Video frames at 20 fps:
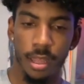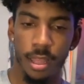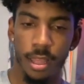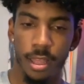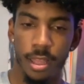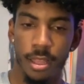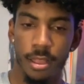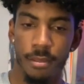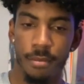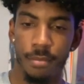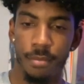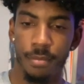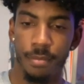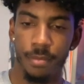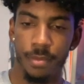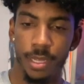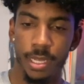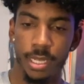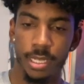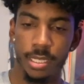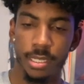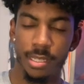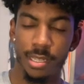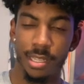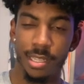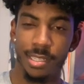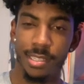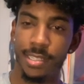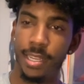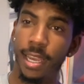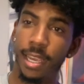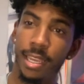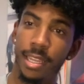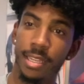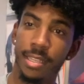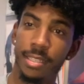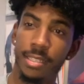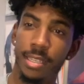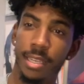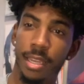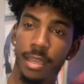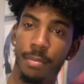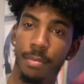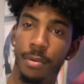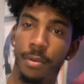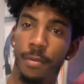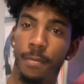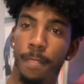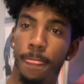To the second tip.